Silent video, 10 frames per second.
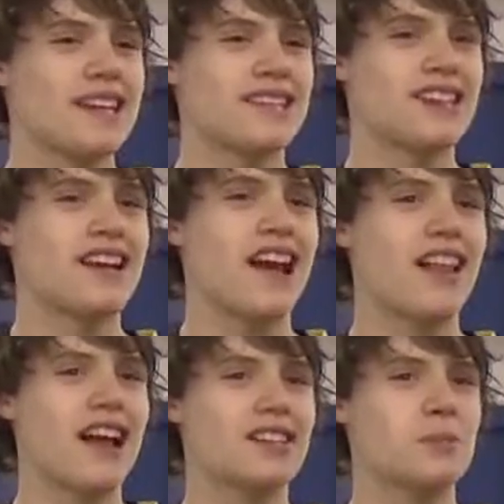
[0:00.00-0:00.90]
see it
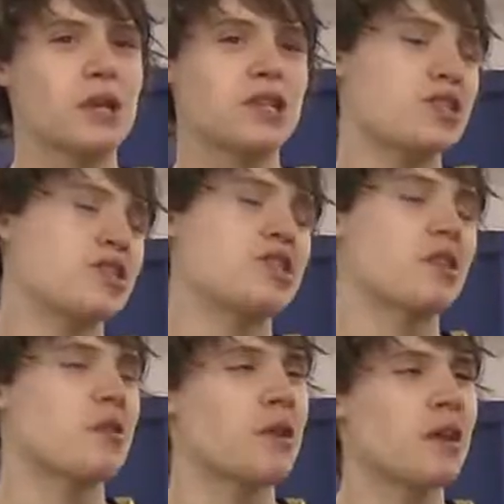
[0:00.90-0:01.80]
at last minute, it's just
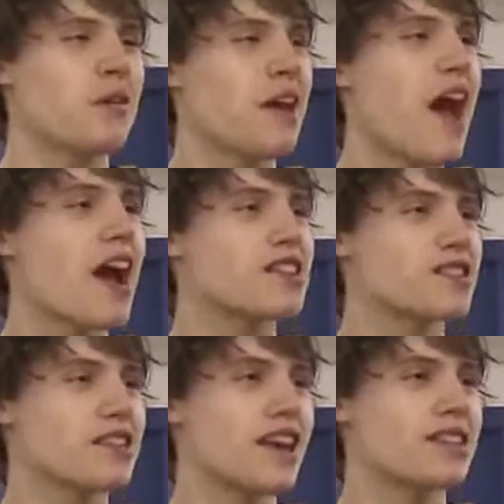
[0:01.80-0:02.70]
a quick
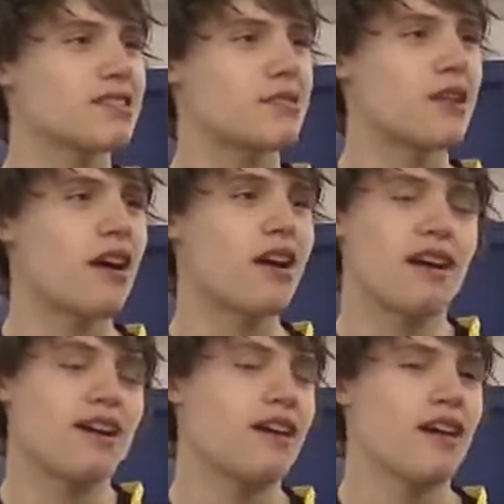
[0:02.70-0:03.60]
reaction. That's what I,
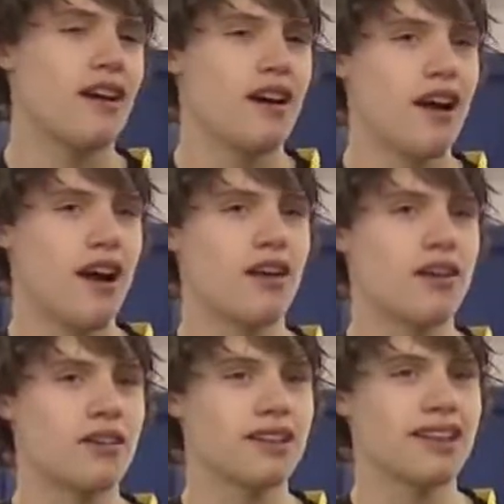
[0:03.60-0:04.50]
I don't
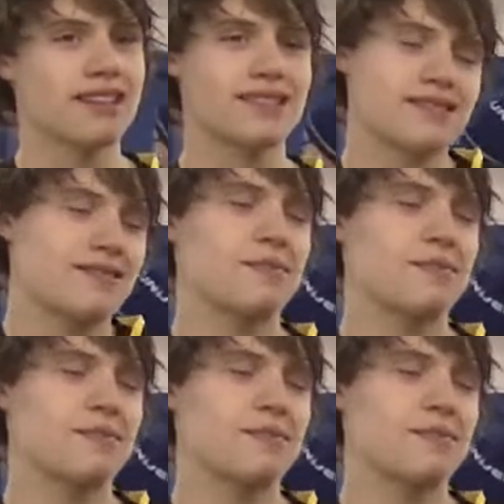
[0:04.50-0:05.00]
know, that's